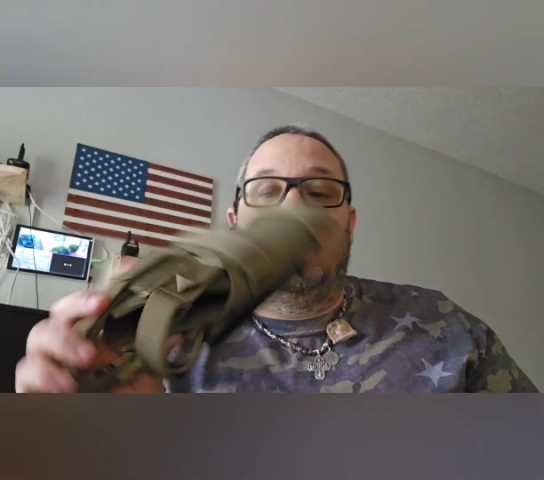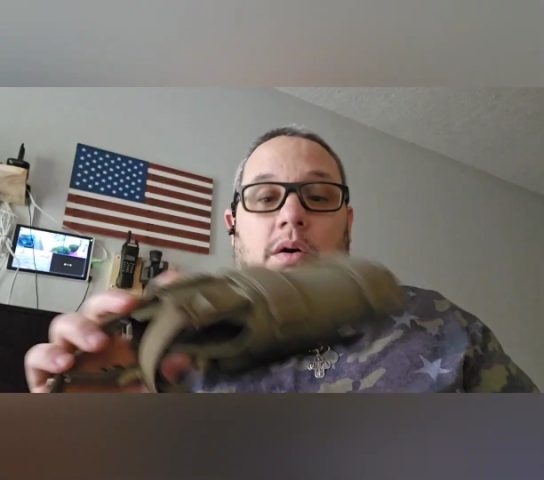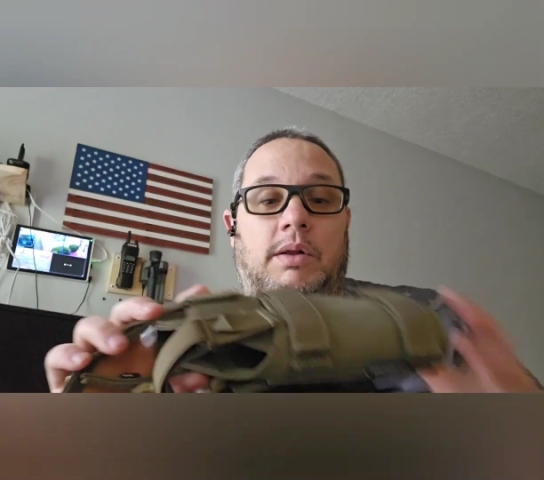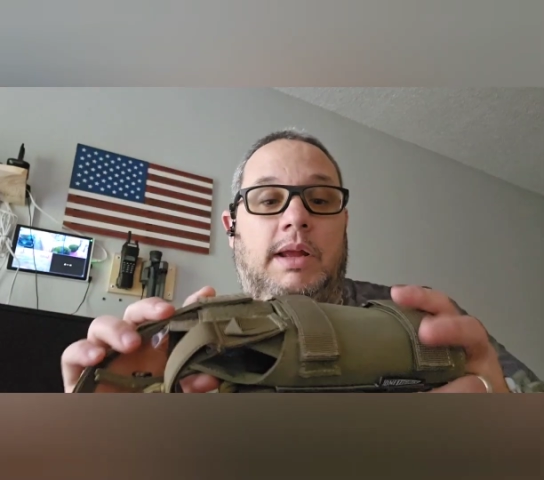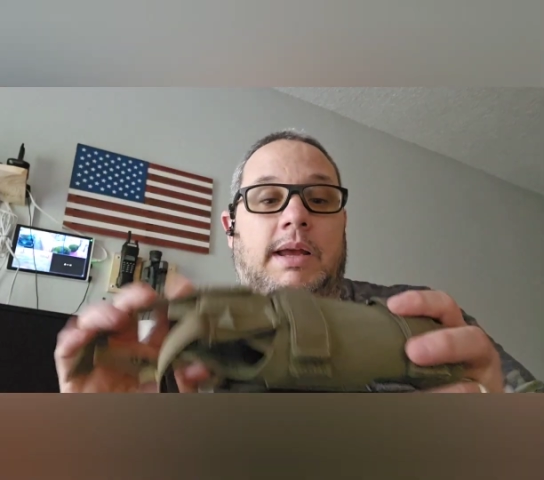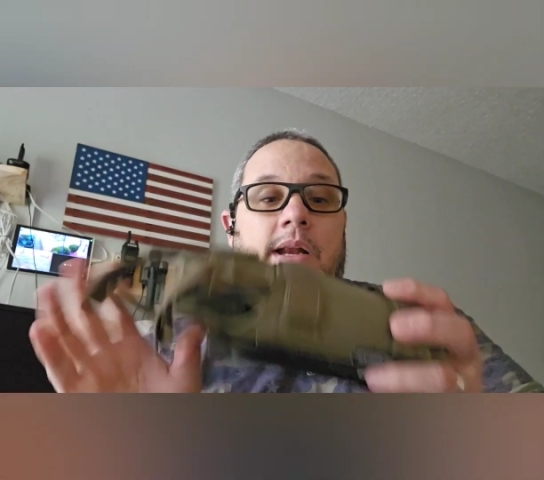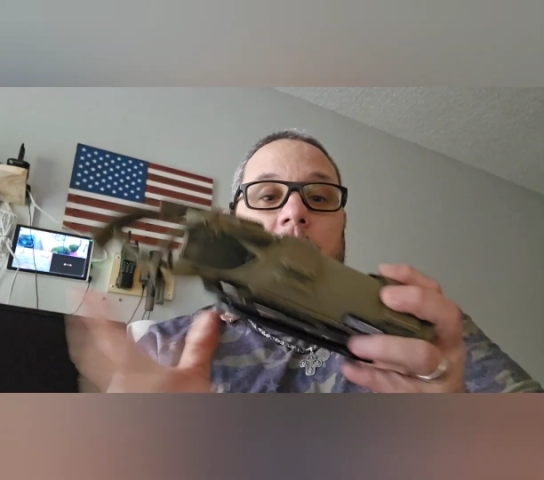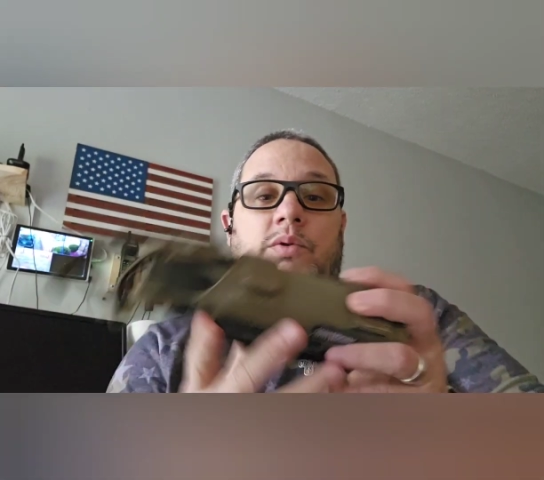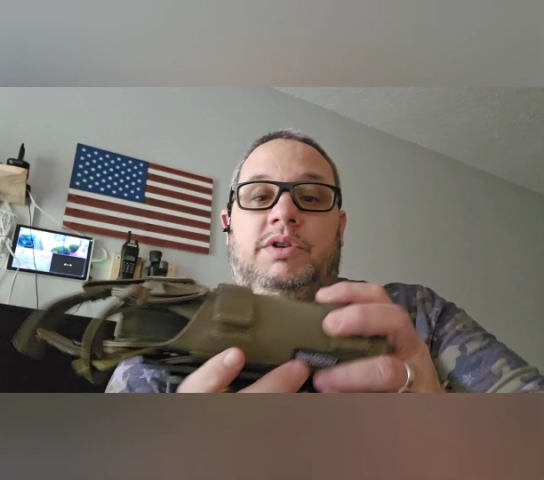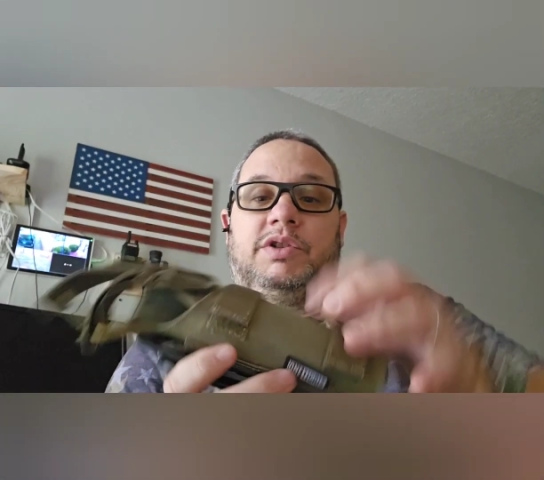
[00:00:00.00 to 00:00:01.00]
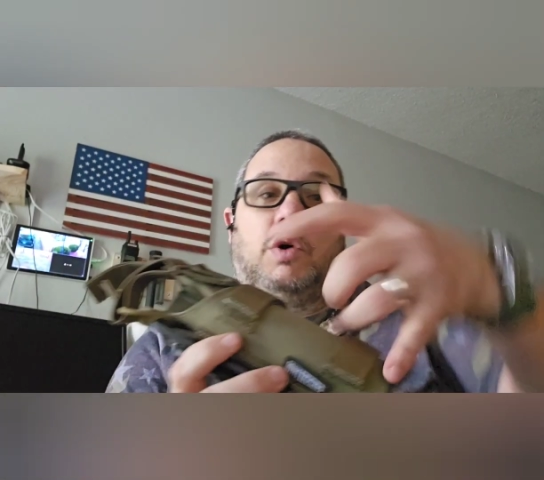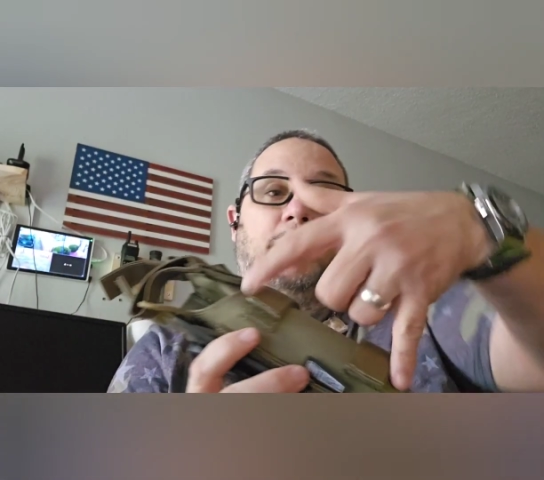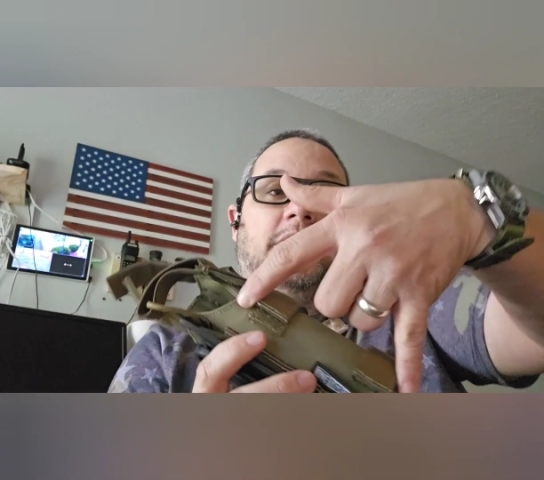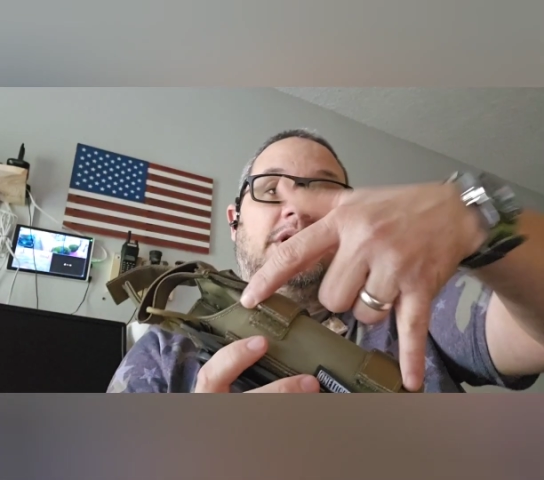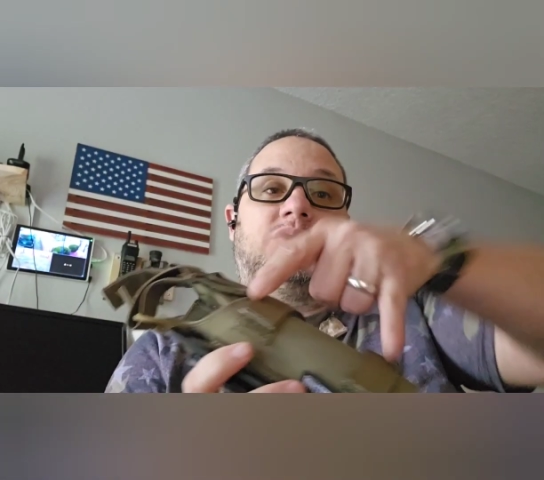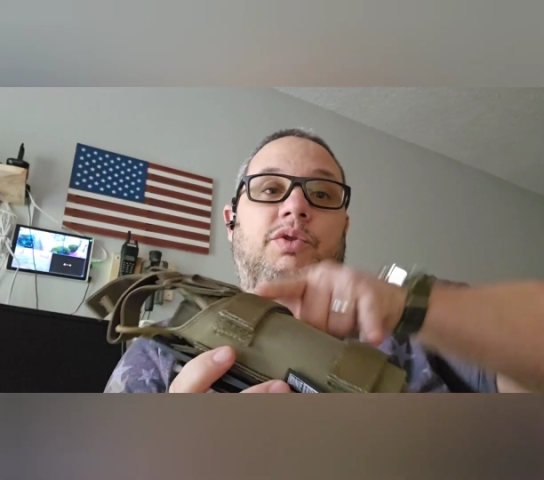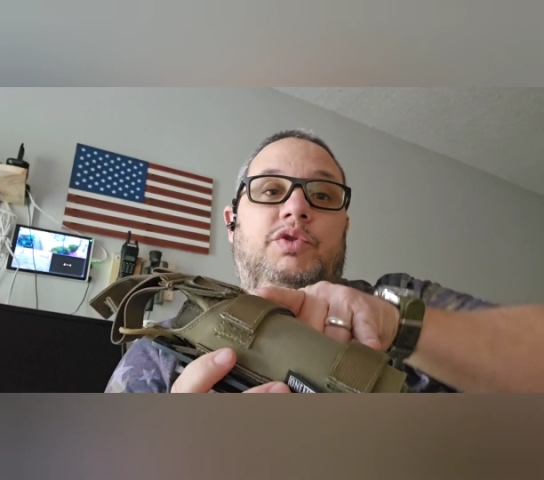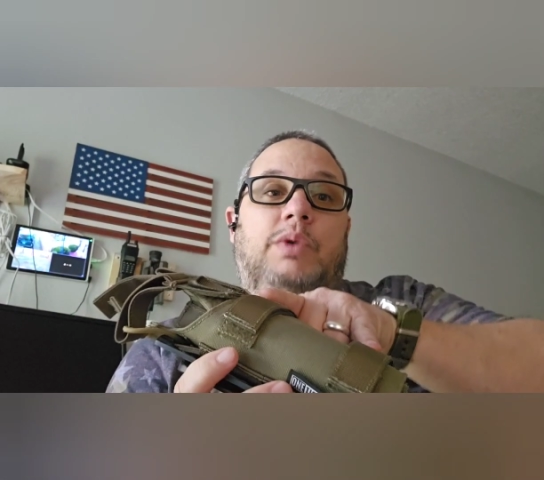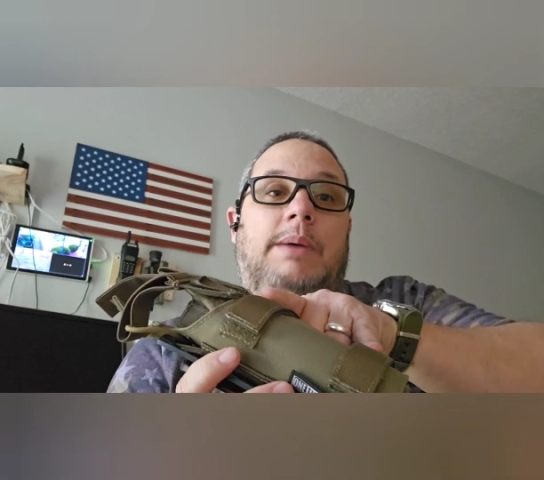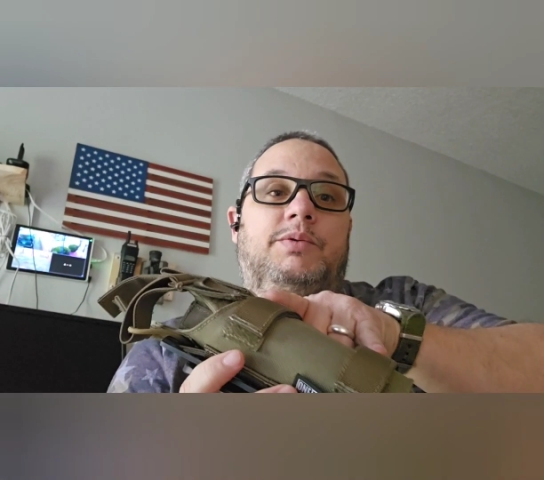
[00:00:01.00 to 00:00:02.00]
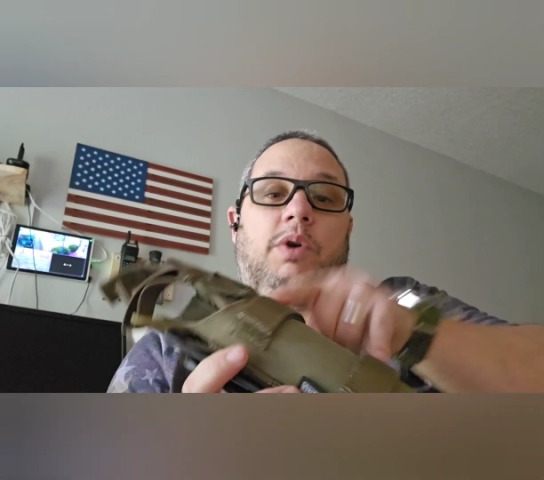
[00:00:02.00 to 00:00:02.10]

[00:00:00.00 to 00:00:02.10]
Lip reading: All I gotta do is just open these 2 straps